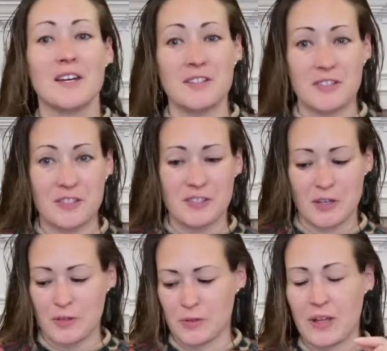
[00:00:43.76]

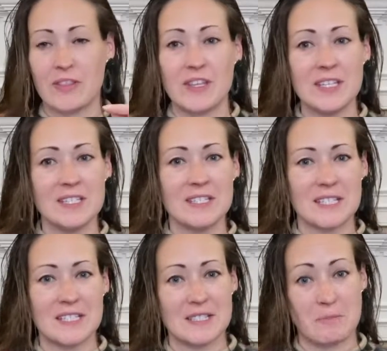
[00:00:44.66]
So this
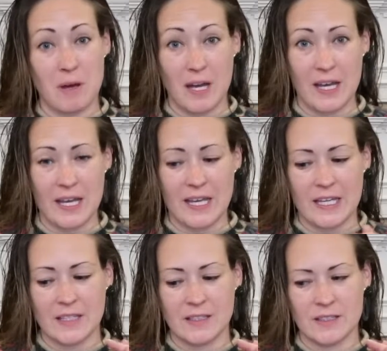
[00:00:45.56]
is
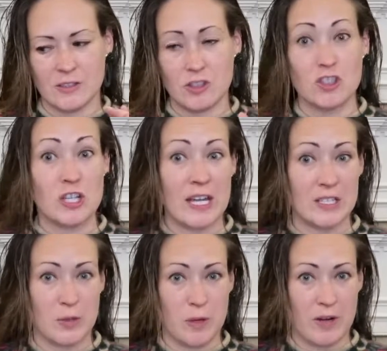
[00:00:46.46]
my
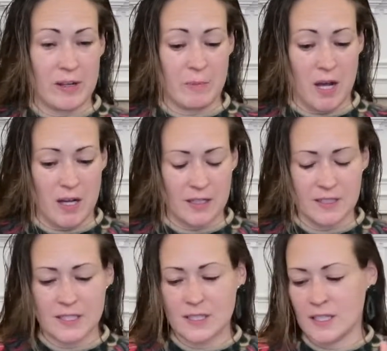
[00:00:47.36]
January
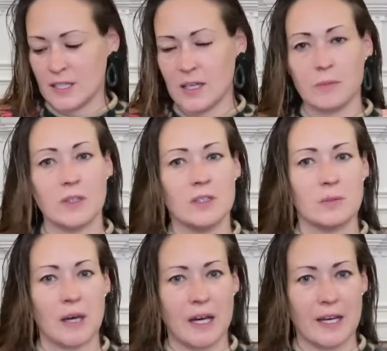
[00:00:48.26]
box. I'm a little
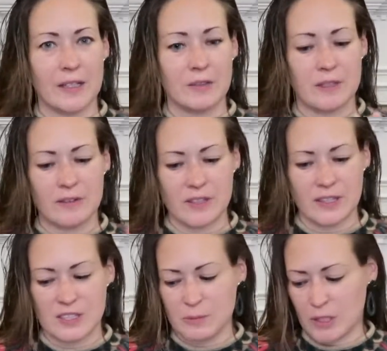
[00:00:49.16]
behind with everything
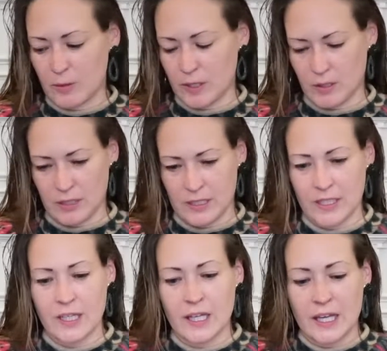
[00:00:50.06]
that's been going on,
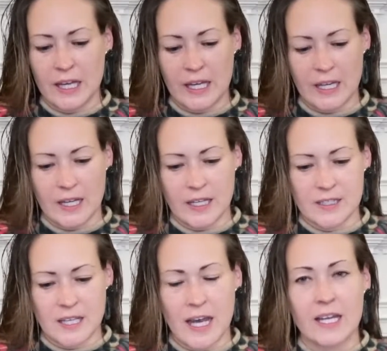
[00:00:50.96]

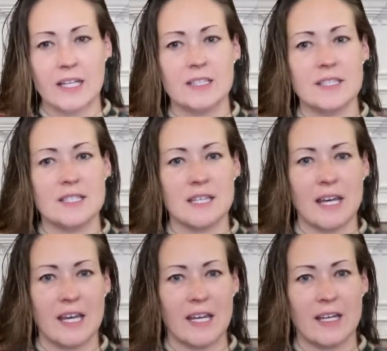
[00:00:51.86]
and I can
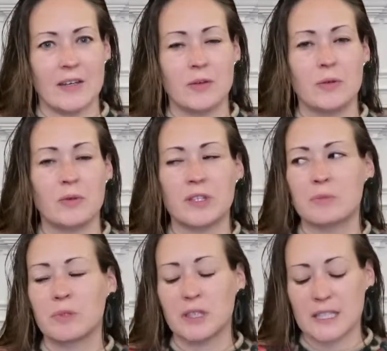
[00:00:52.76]
say with
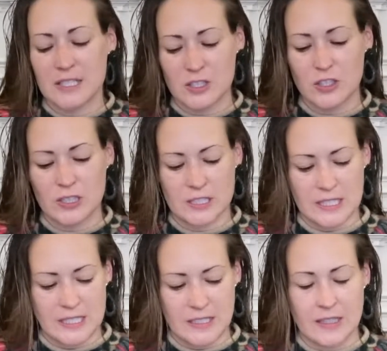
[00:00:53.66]
complete
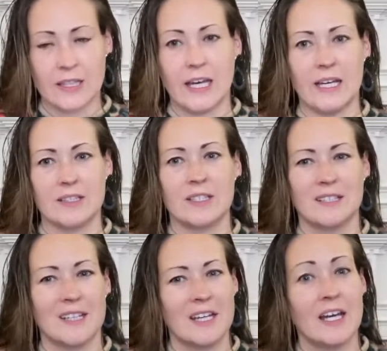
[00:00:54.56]
certainty that
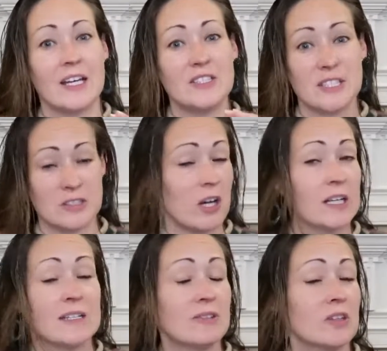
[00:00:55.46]
did
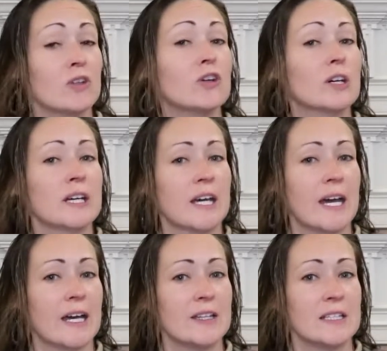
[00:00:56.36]
not even look
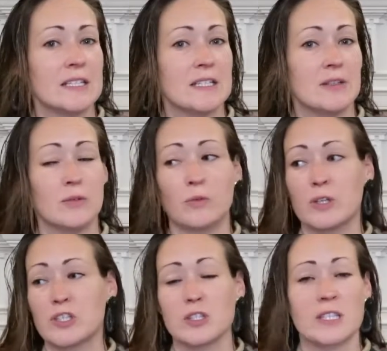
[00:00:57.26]
at the
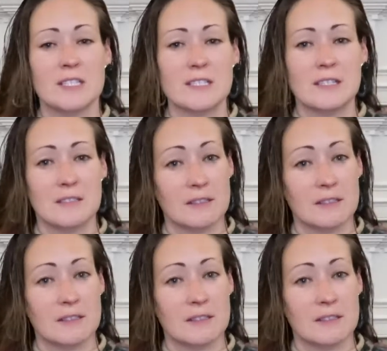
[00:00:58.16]
wish list